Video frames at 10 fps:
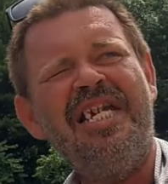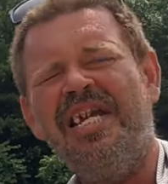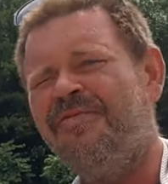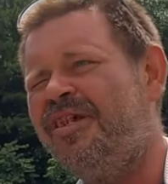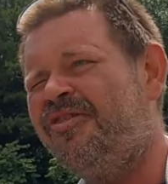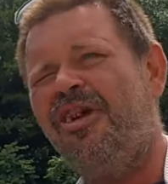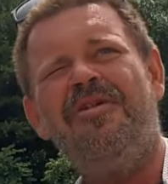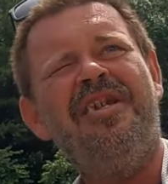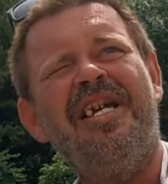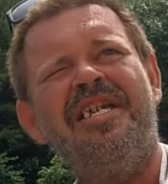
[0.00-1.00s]
Every
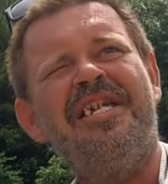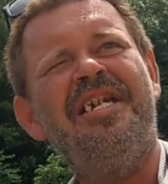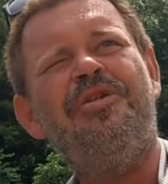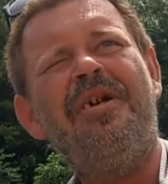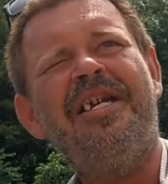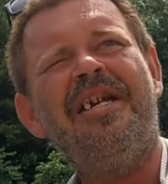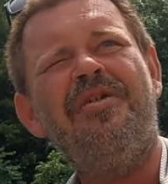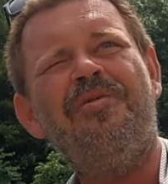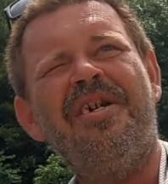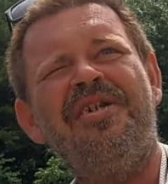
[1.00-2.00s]
third day, they get
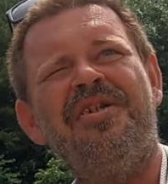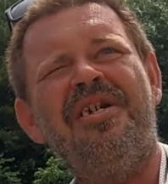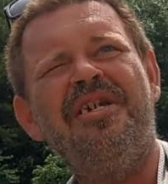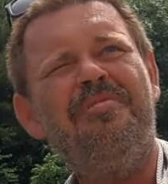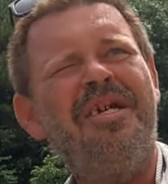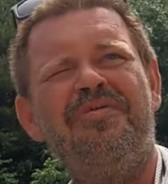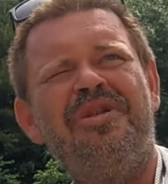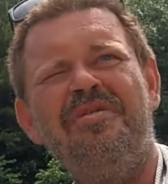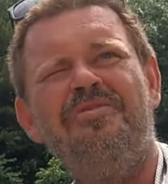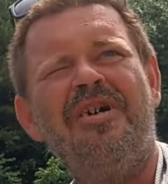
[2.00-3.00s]
takeout twice a day. You may have
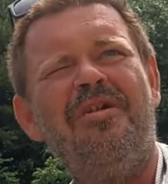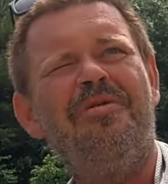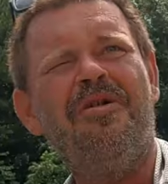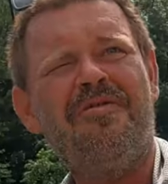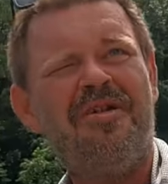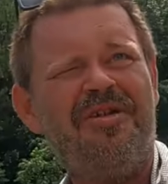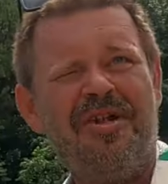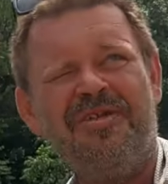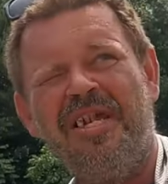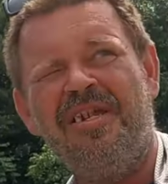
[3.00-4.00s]
seen one. I don't know because
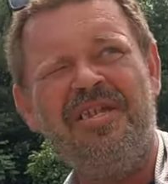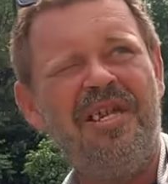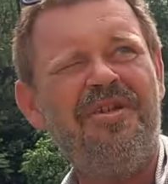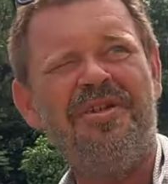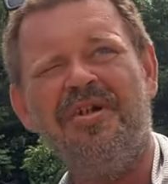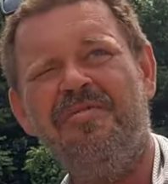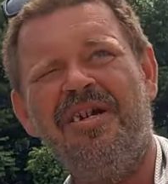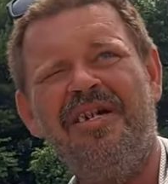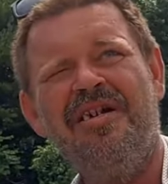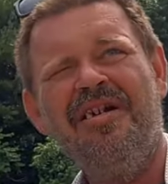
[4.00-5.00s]
I was down there some,
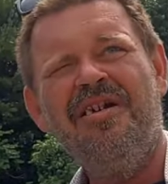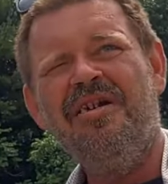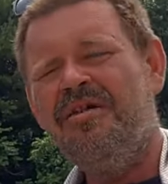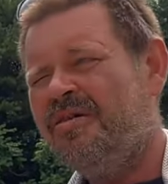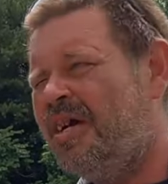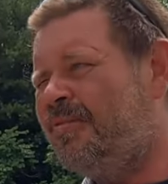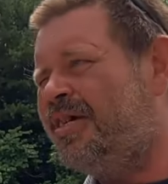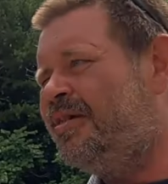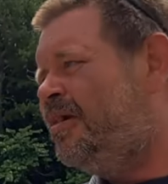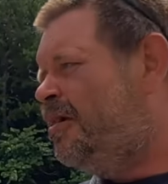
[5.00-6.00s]
right? Maybe. I
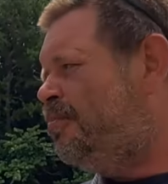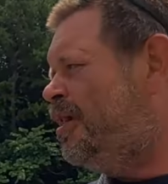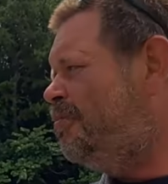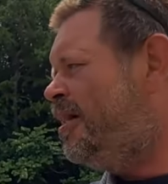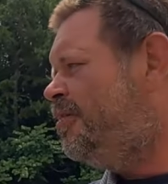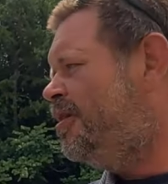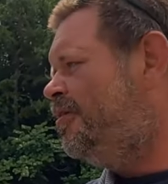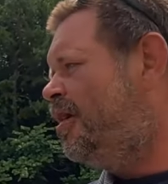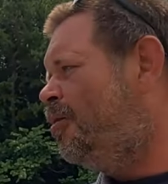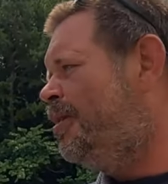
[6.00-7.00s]
mean, but everybody you
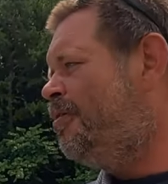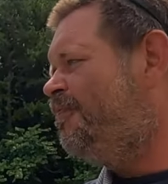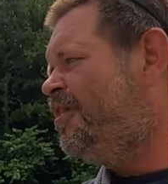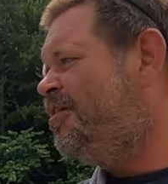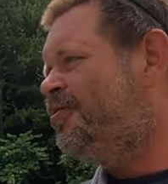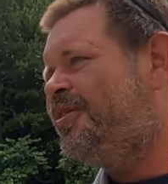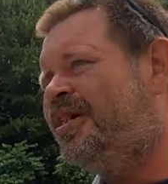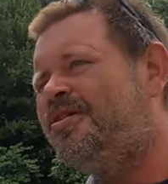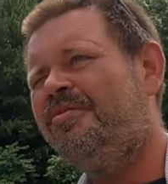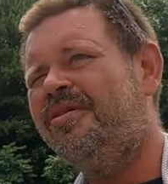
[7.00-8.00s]
know, oh, he wasn't feeding those
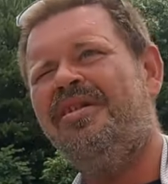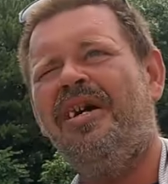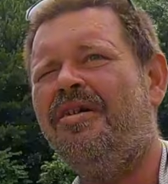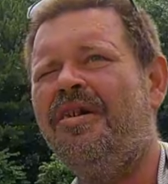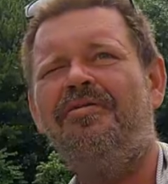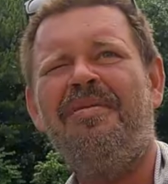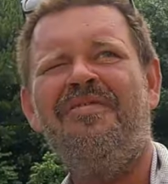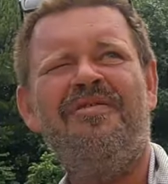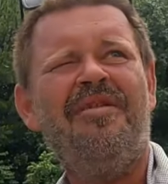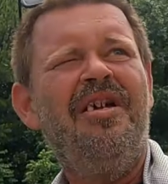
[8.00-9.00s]
dogs. But no, they were
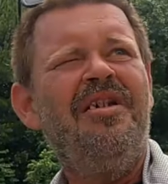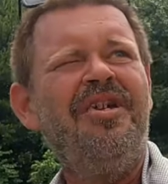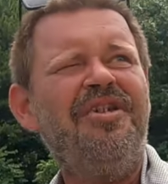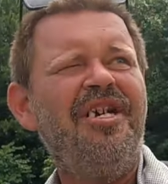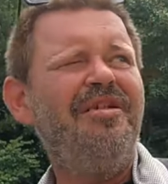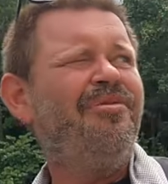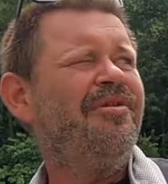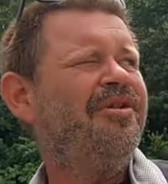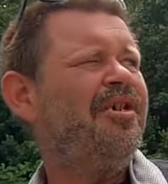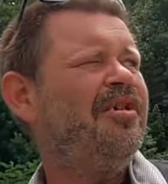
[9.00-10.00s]
perfect. This lady
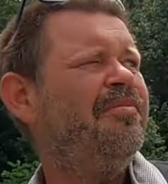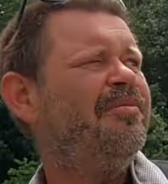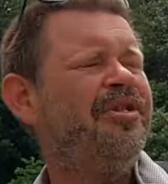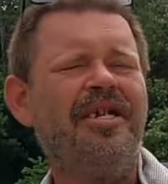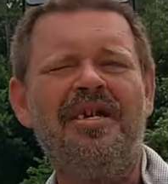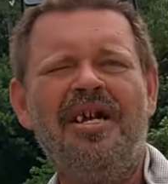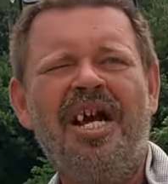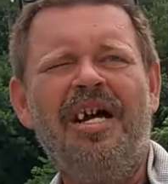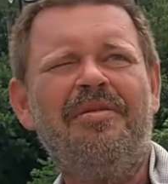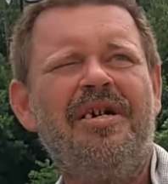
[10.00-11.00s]
pulls up, said,
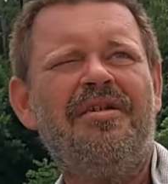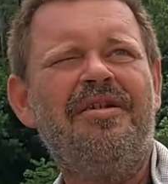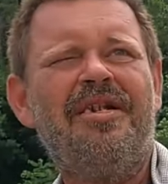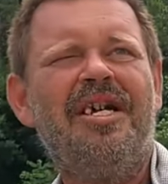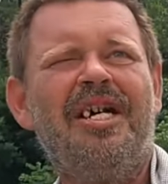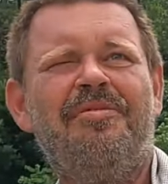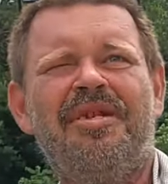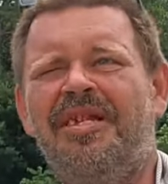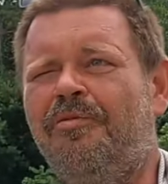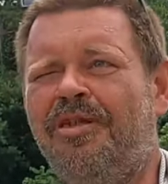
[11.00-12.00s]
I'm calling the cops.
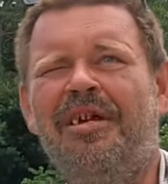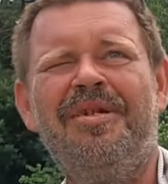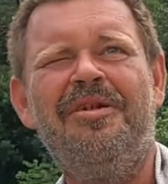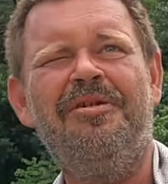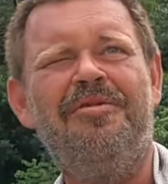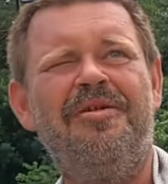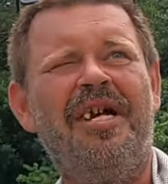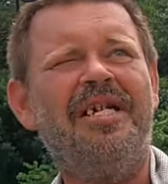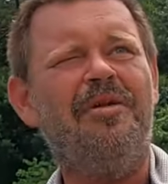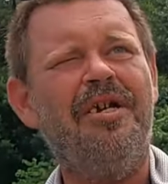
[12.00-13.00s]
I'm like, well, that be who you do.
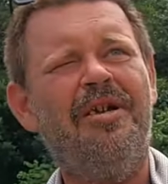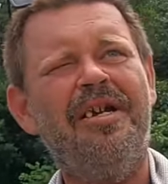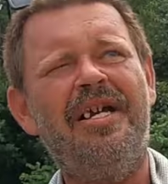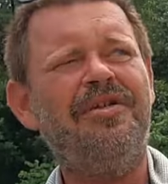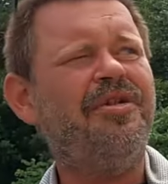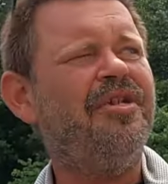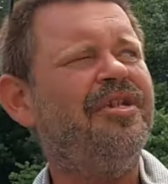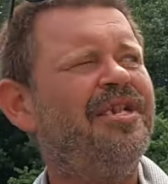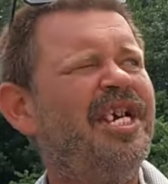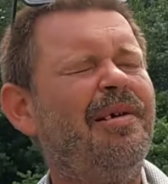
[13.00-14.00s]
I go in her house because at
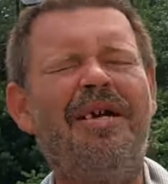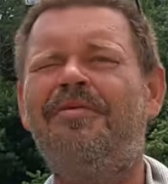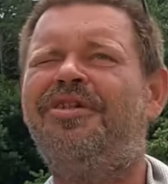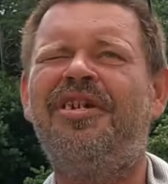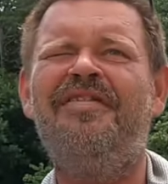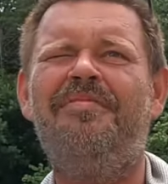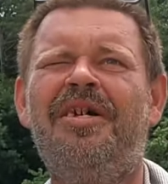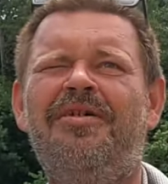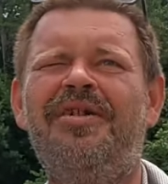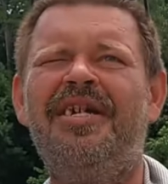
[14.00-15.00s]
the time I received
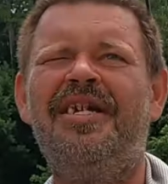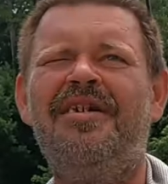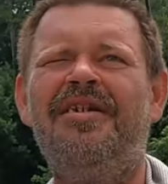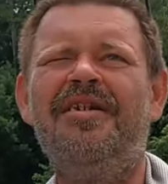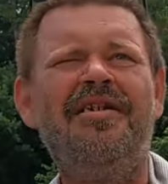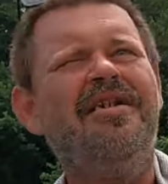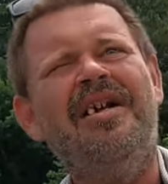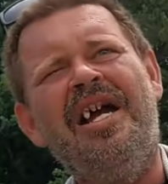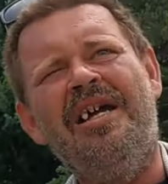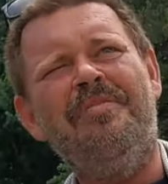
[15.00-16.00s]
mail there
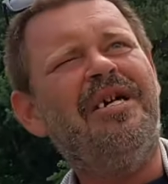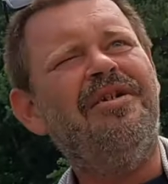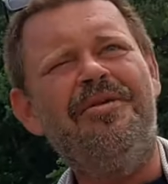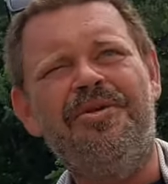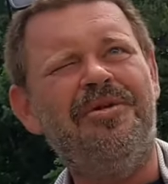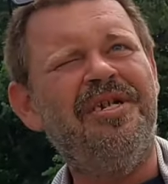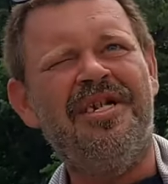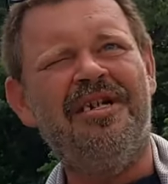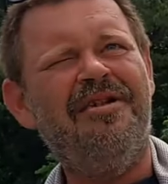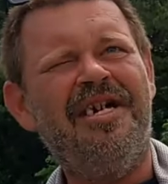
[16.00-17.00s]
and my clothes are in
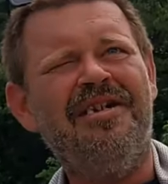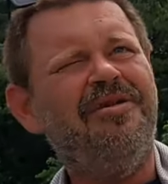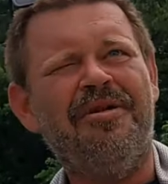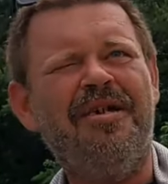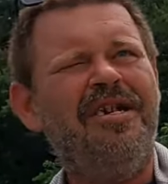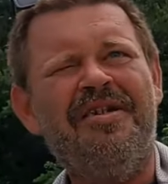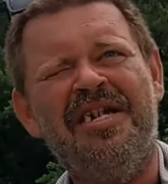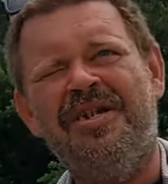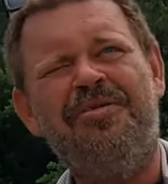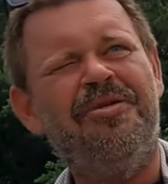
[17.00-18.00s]
there, right? So I don't have to
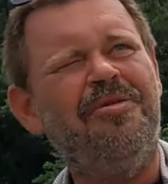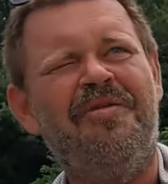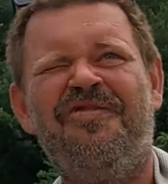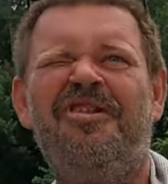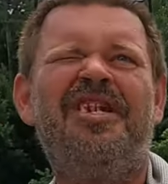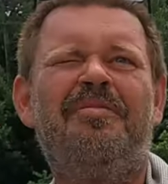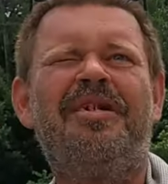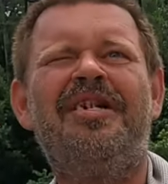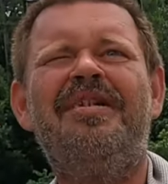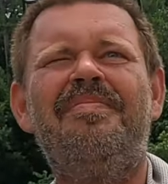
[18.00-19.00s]
answer the door for a damn
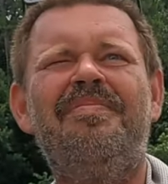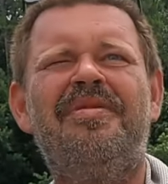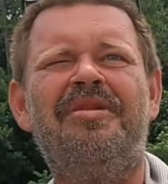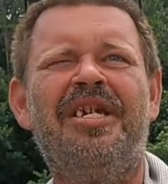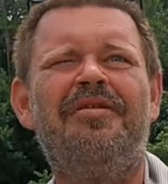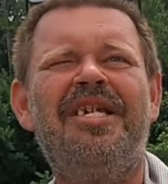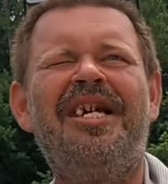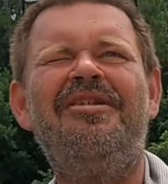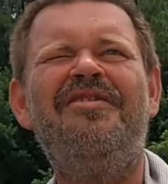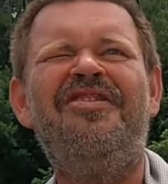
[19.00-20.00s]
cop. Legally,
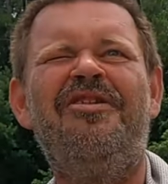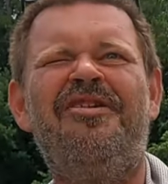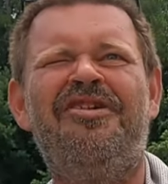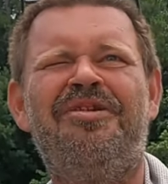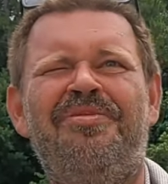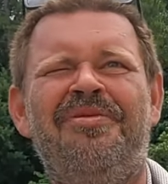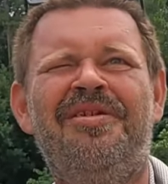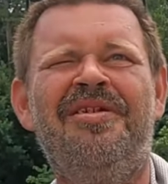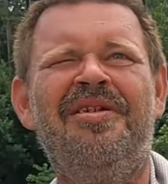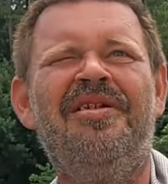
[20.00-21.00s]
I live here in this. Right.
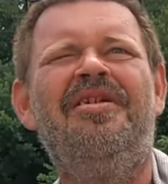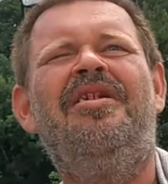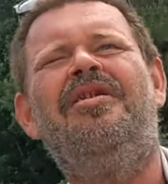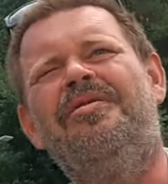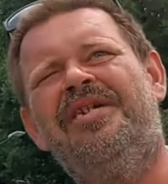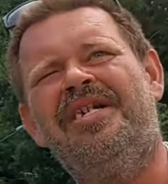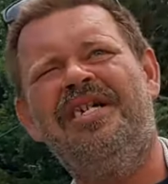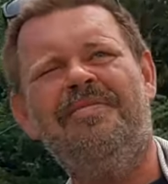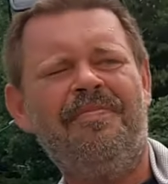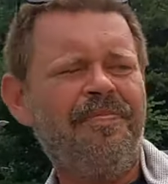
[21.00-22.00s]
Okay.